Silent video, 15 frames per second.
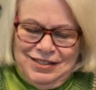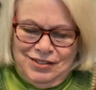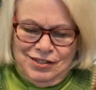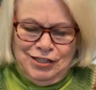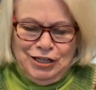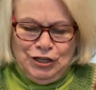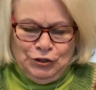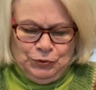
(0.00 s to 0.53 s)

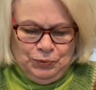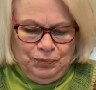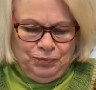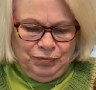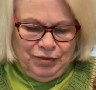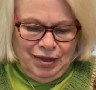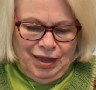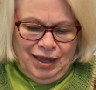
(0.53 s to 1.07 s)
So
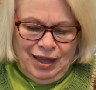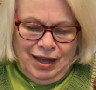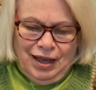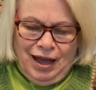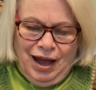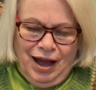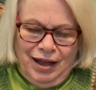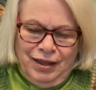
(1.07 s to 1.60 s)

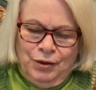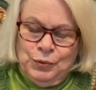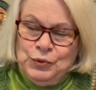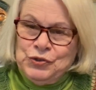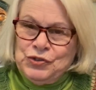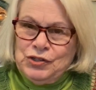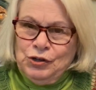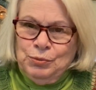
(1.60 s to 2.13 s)
it
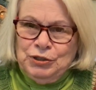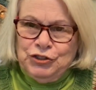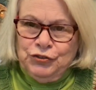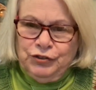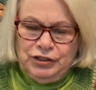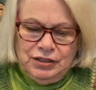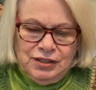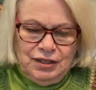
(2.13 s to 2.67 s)
was so much
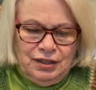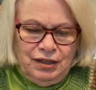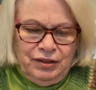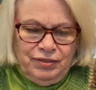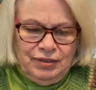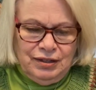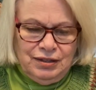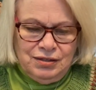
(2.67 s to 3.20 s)
fun to
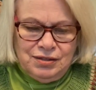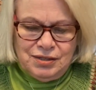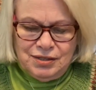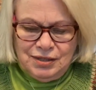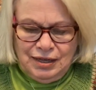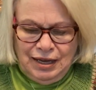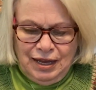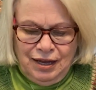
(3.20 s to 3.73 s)
knit
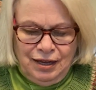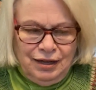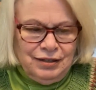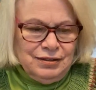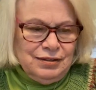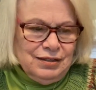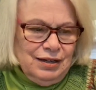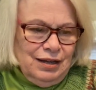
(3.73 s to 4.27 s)
this,
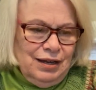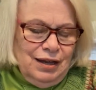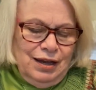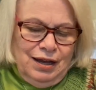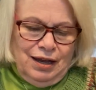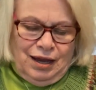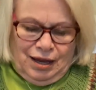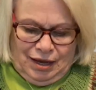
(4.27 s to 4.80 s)
and
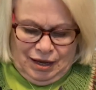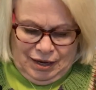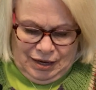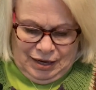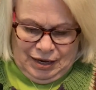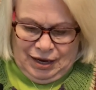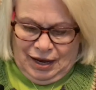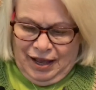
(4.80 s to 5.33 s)

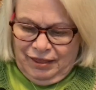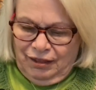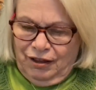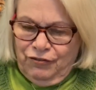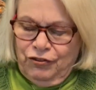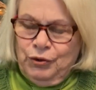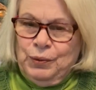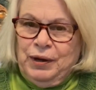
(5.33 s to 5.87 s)
I
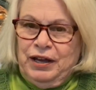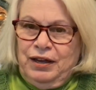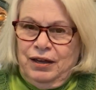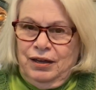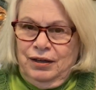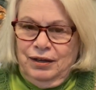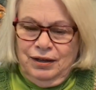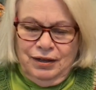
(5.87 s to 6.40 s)
love the
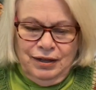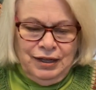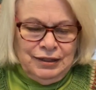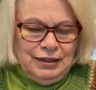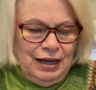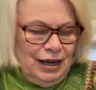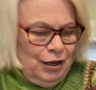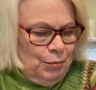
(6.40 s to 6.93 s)
way
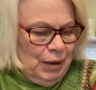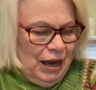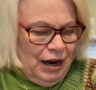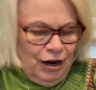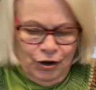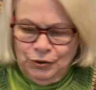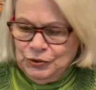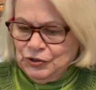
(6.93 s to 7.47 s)
it came
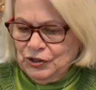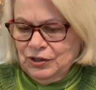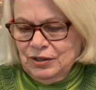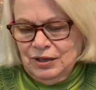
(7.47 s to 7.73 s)
out,